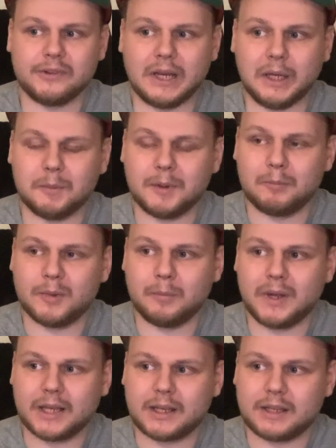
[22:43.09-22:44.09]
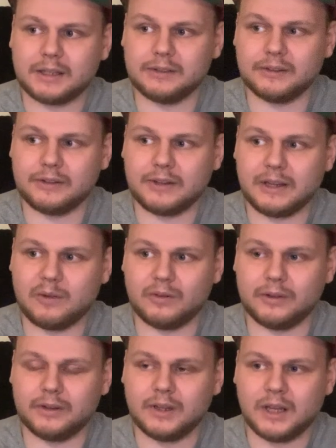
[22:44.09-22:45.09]
I remember back in the day
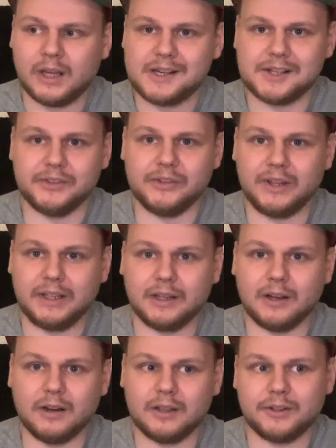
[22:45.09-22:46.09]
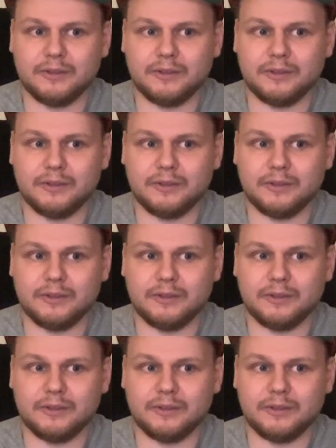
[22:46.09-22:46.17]
when Zynga,